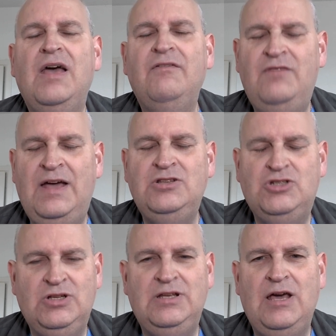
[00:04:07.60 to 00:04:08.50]

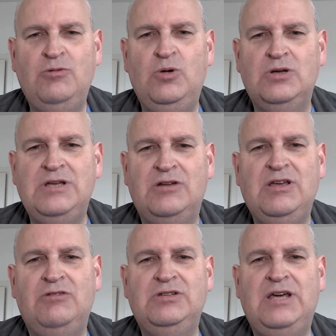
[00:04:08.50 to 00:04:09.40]
Eventually, I worked out
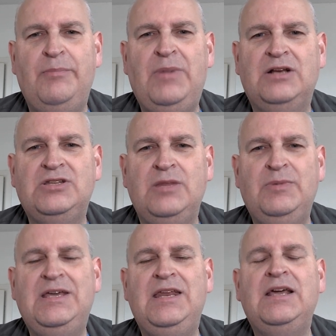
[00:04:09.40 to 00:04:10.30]
how to get back to the
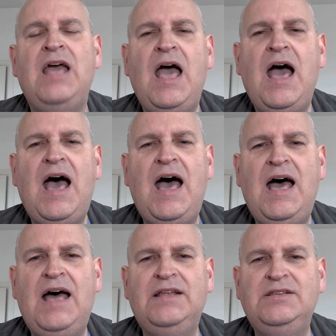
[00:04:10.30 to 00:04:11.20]
beginning.
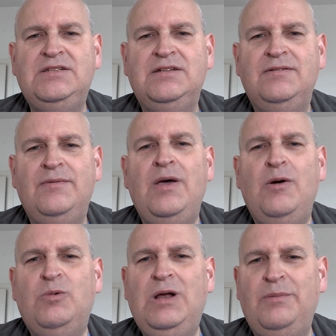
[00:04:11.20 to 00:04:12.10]
And,
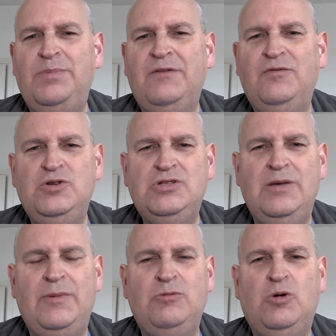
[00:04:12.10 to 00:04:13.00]
well, the first
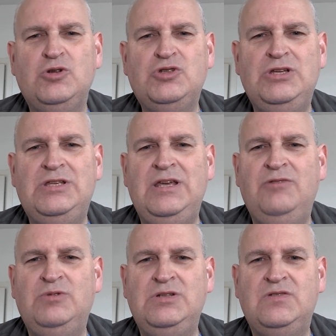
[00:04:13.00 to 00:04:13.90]
time I watched it,
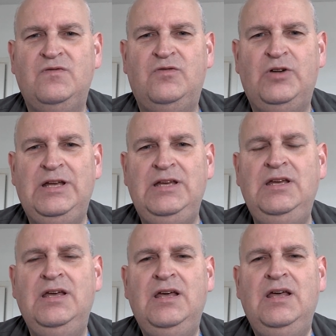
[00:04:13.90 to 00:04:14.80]
it was
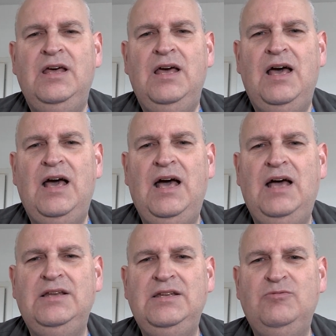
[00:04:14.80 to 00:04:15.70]
free,
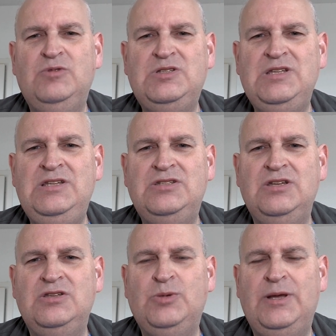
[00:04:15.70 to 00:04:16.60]
and it was
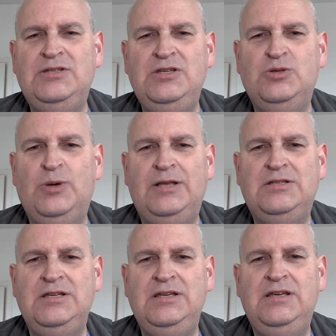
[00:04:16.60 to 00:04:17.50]
Easter
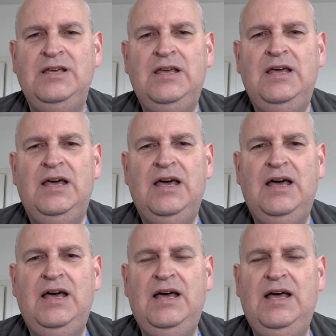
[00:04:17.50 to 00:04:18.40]
2020,
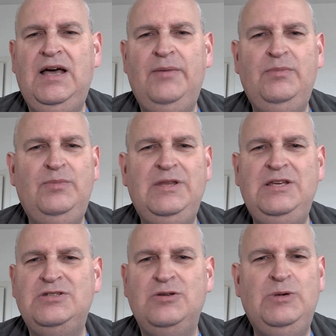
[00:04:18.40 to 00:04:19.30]
the
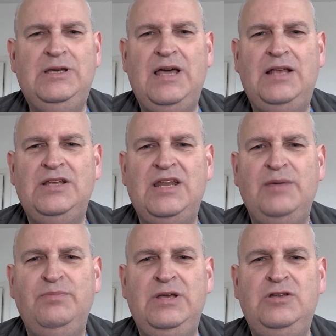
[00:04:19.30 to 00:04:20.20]
Easter weekend, and
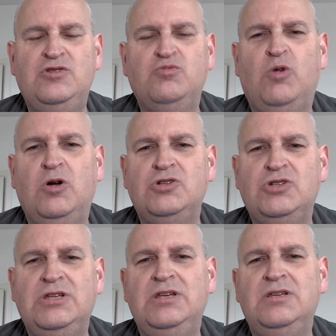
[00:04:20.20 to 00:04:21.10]
I
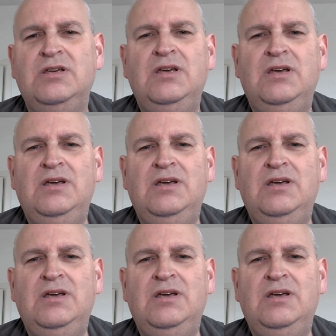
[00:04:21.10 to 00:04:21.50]
binge-watched it.